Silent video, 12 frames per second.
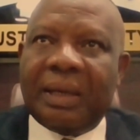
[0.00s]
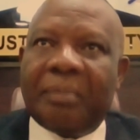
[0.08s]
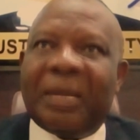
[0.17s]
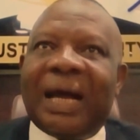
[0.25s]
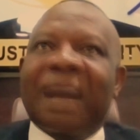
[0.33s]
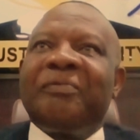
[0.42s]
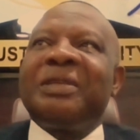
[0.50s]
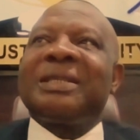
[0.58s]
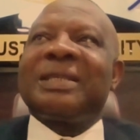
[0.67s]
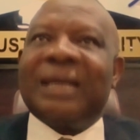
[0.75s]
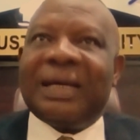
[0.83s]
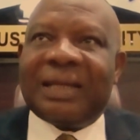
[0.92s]
But having
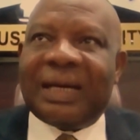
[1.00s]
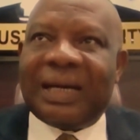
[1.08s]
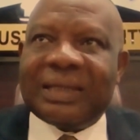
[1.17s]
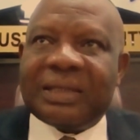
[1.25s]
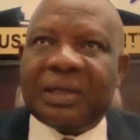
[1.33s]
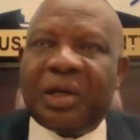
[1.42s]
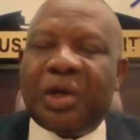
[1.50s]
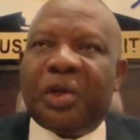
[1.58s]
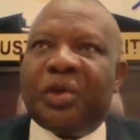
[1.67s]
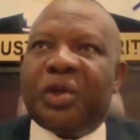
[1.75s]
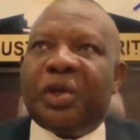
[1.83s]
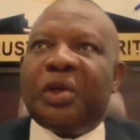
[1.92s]
said that,
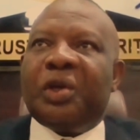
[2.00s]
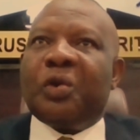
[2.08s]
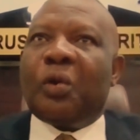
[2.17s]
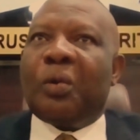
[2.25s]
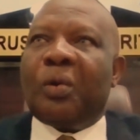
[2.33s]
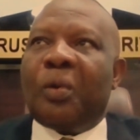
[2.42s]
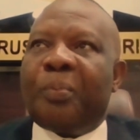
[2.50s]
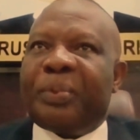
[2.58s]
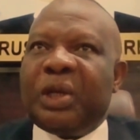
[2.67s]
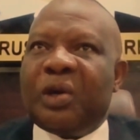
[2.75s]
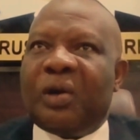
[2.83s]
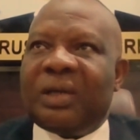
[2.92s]
the
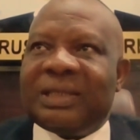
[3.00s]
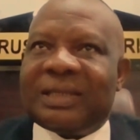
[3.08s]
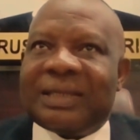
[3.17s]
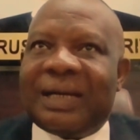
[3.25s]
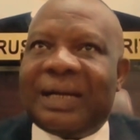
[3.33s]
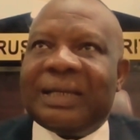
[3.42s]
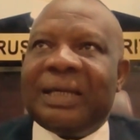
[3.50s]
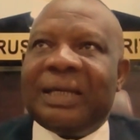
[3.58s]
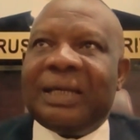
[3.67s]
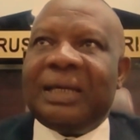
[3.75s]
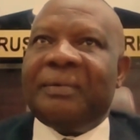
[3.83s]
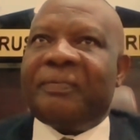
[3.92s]
opinion is that
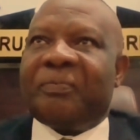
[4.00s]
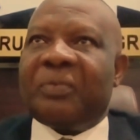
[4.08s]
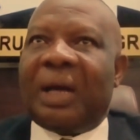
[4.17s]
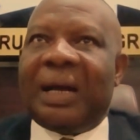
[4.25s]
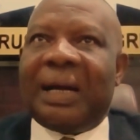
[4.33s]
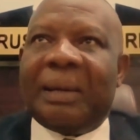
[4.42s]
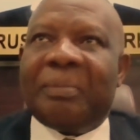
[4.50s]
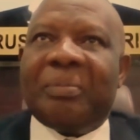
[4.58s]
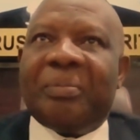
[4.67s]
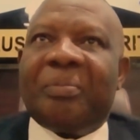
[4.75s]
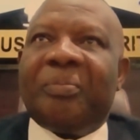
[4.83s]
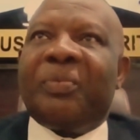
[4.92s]
if
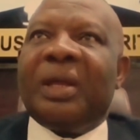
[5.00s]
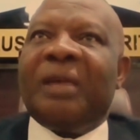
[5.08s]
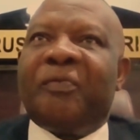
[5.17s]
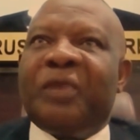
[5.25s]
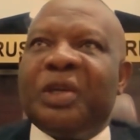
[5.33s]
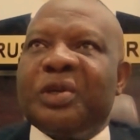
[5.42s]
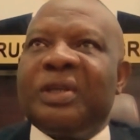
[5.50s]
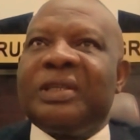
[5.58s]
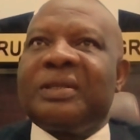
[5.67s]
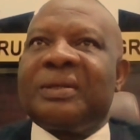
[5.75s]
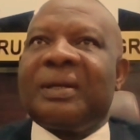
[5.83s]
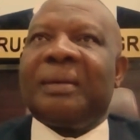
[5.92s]
inflation
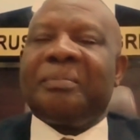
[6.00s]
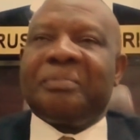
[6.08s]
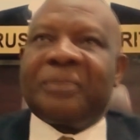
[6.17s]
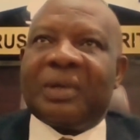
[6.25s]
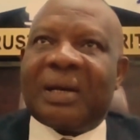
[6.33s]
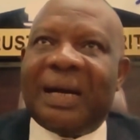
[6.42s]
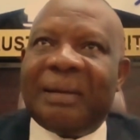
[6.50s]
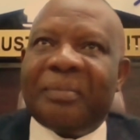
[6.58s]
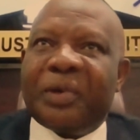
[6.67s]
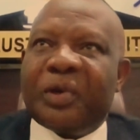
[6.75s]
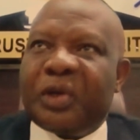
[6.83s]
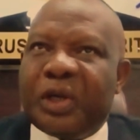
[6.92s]
can
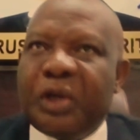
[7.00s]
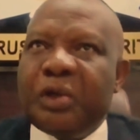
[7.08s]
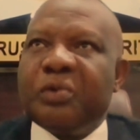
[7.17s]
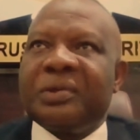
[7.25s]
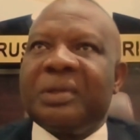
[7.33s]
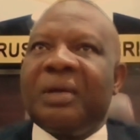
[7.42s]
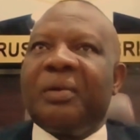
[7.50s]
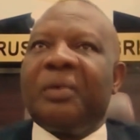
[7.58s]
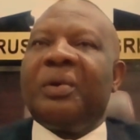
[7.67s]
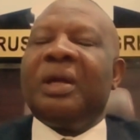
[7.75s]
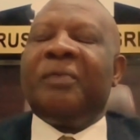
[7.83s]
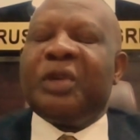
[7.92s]
be reduced,
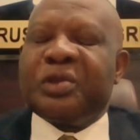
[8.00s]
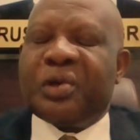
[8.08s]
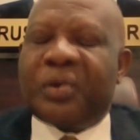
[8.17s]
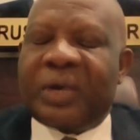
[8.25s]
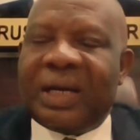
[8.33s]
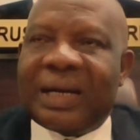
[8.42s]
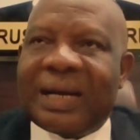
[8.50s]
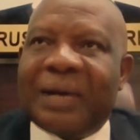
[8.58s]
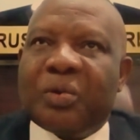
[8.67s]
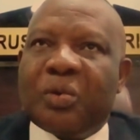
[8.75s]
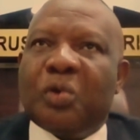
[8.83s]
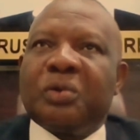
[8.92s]
inflation rate
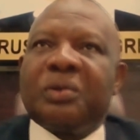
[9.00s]
can